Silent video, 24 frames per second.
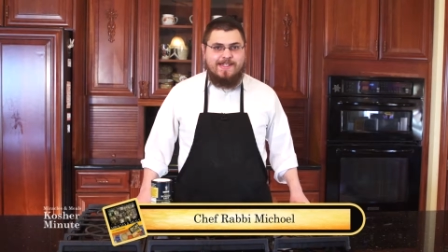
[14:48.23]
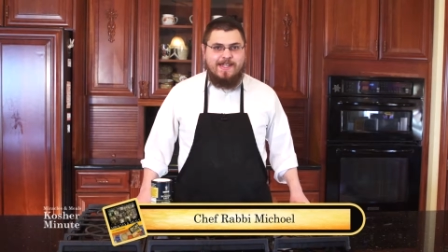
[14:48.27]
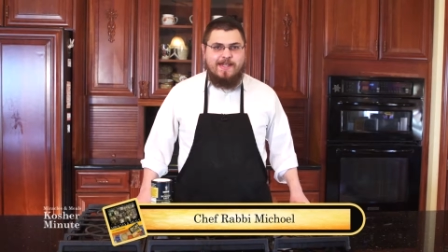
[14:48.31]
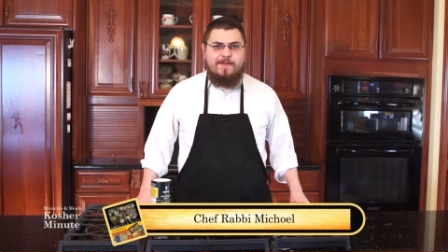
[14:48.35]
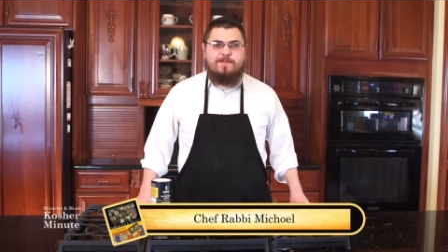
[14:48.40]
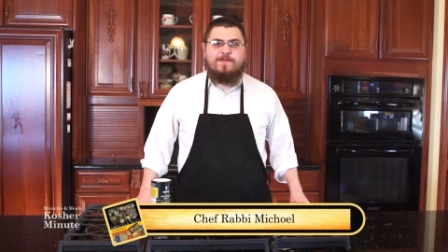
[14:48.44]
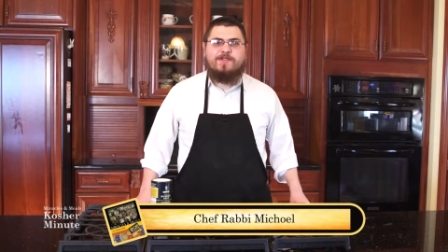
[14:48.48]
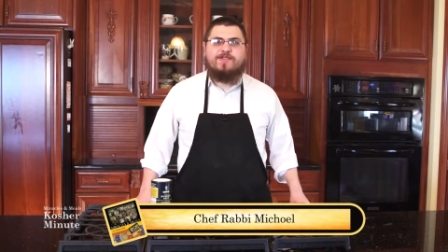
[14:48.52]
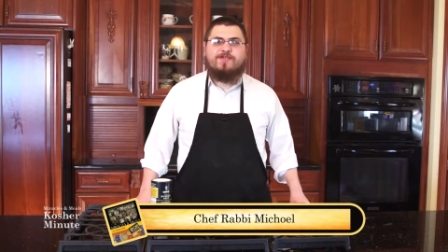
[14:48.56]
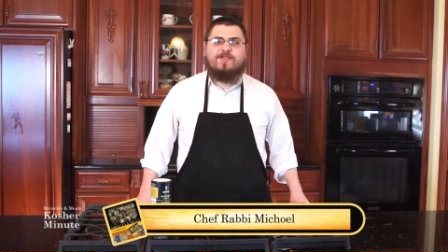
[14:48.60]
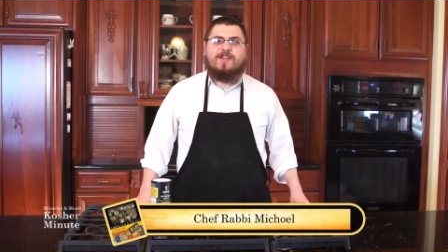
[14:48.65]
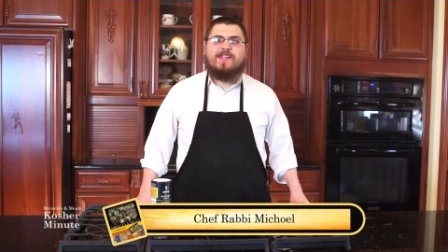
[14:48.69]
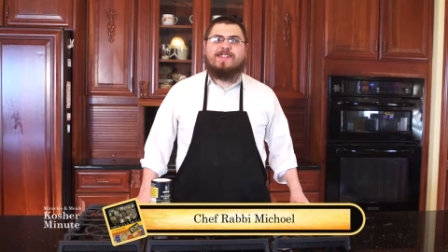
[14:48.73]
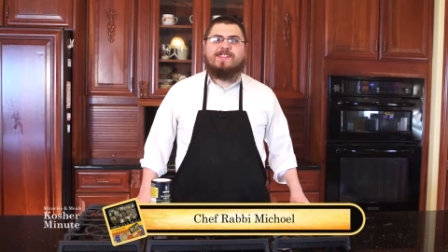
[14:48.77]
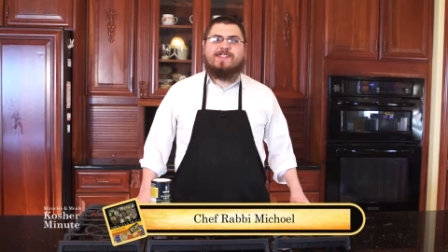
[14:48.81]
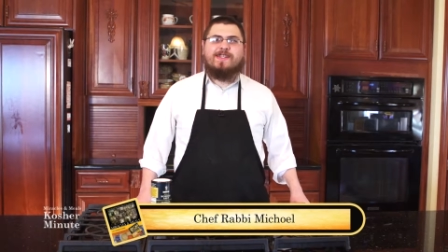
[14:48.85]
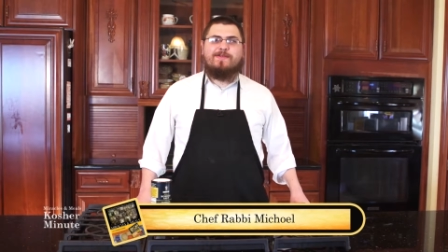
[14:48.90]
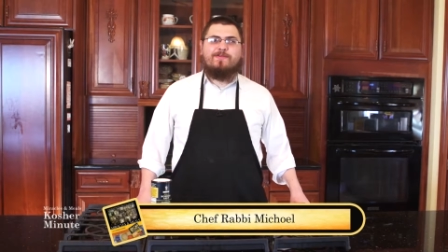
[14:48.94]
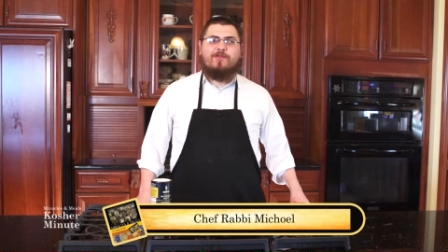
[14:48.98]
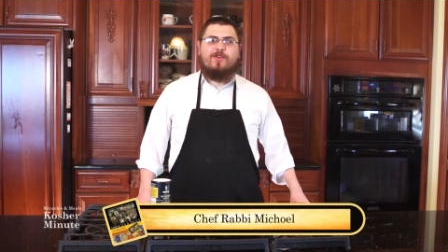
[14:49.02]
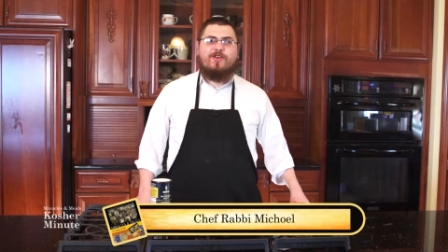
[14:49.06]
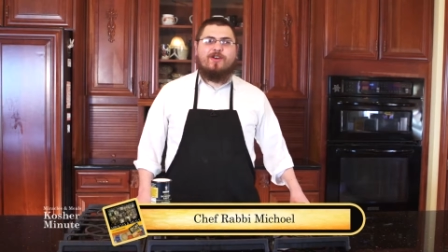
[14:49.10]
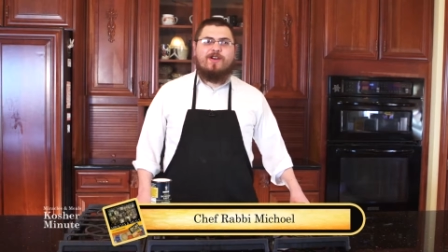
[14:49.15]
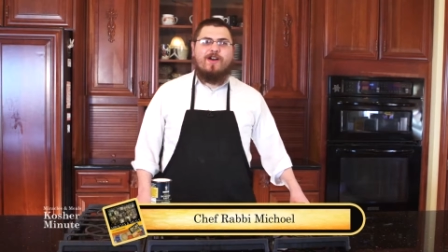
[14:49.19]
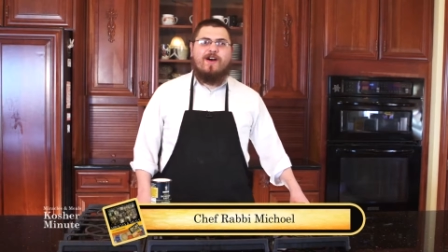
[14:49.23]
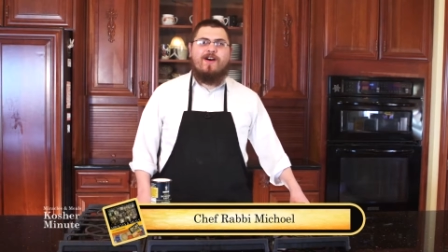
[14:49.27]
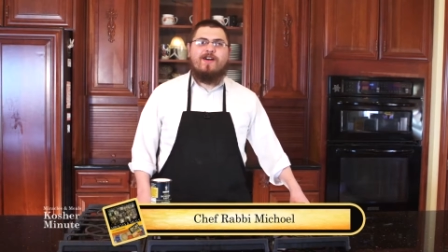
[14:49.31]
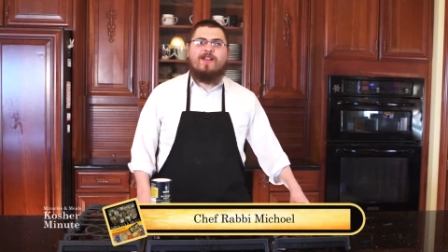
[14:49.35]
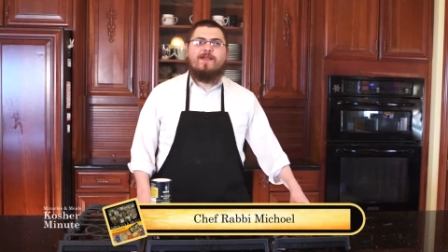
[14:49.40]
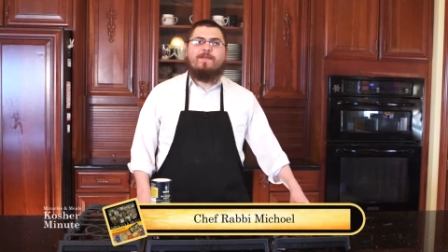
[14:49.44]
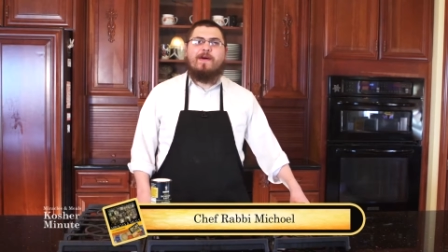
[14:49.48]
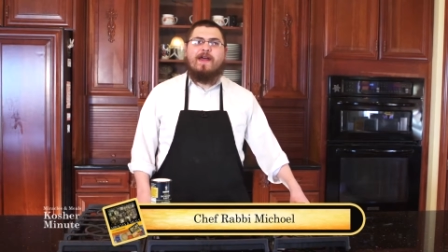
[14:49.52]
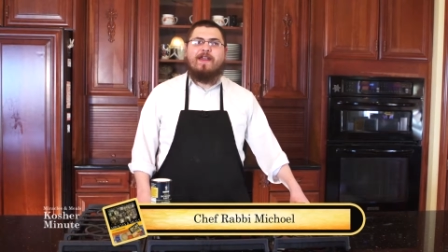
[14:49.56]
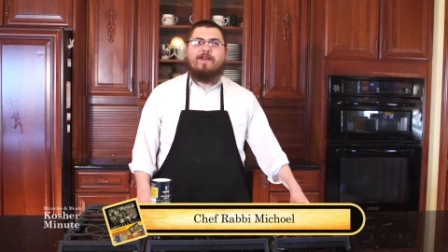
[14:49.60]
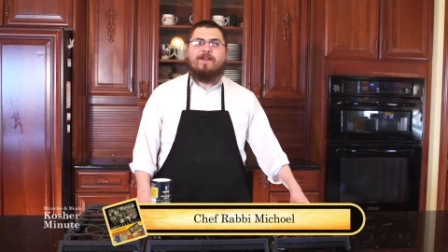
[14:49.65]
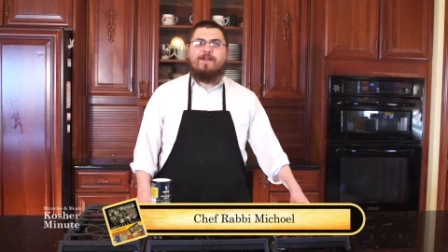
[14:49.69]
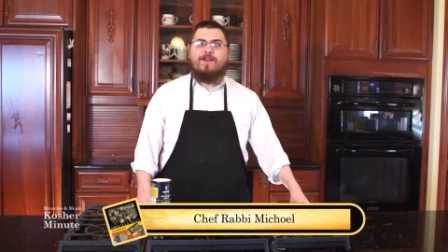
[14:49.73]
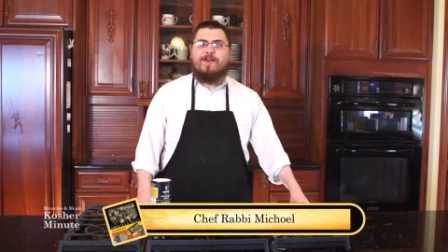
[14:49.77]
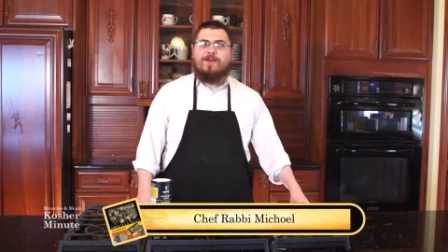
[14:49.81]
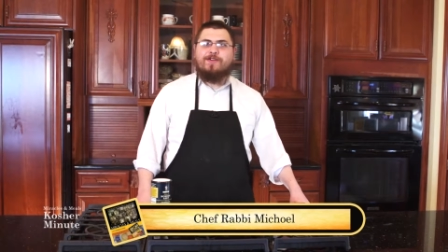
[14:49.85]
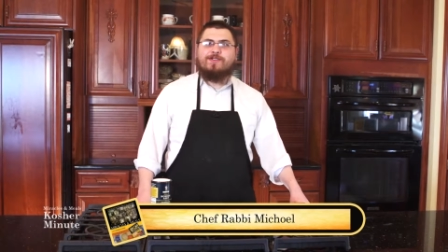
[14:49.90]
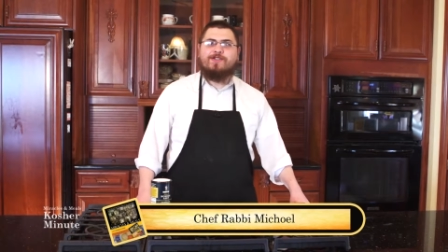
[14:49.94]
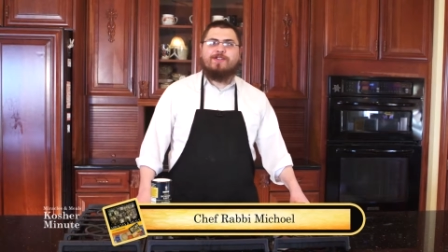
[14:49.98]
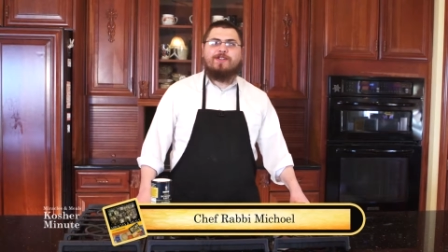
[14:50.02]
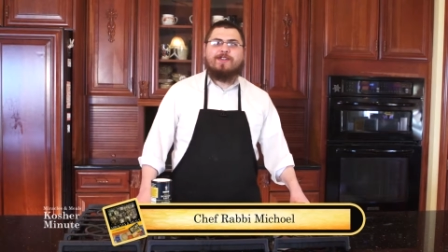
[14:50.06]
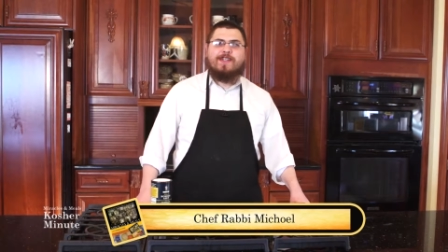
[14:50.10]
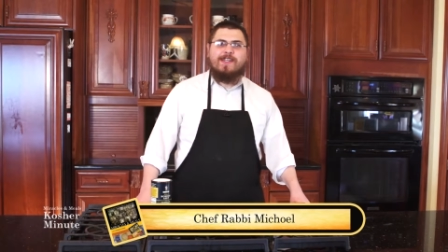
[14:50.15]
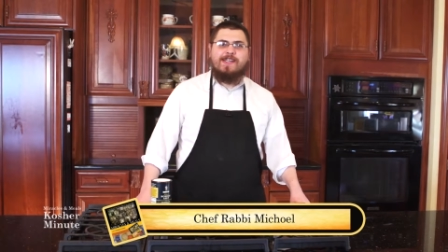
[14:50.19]
tips, tricks, and more all about a
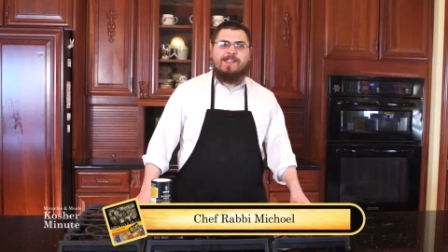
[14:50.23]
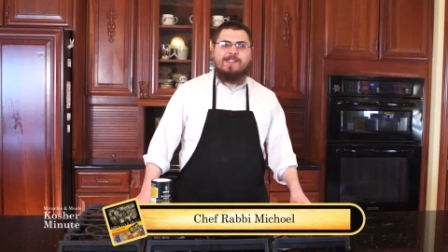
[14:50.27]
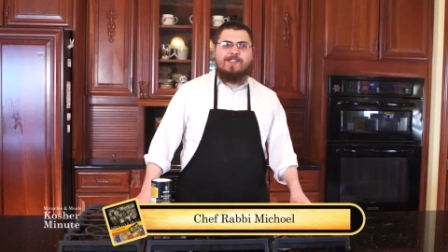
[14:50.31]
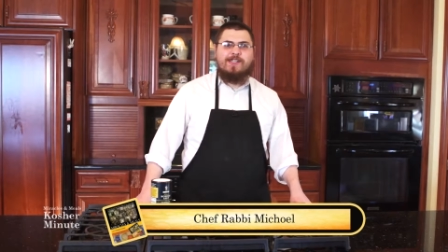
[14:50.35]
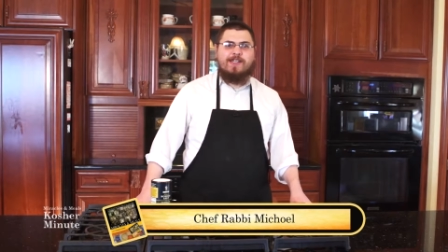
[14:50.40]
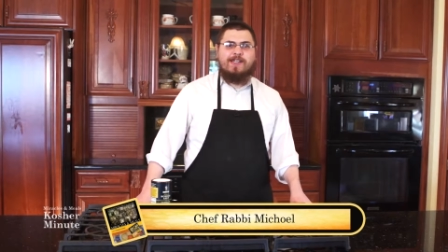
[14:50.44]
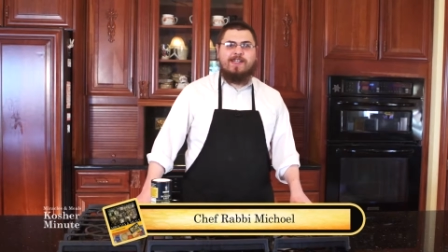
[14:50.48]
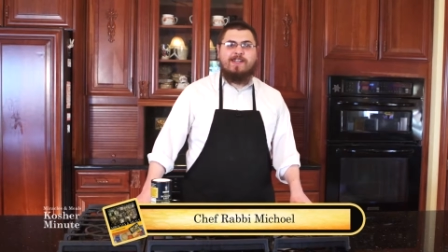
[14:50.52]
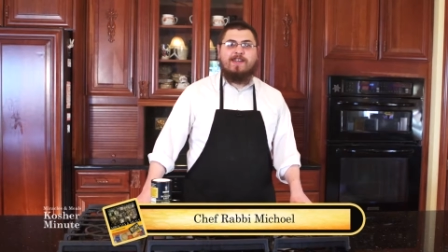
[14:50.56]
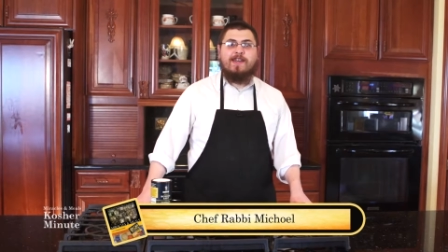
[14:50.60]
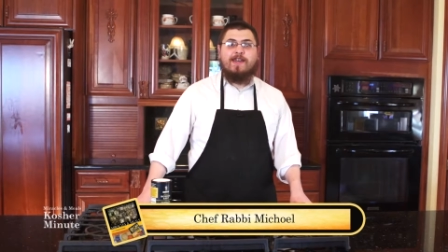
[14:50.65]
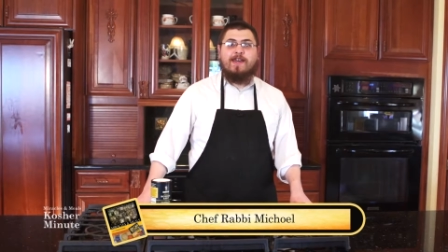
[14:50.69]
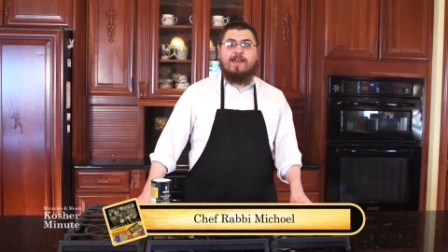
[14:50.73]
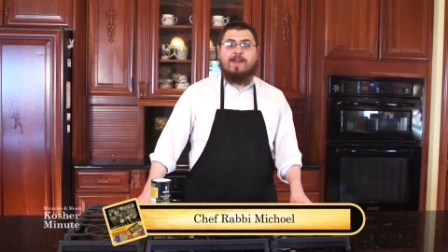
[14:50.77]
kosher kitchen.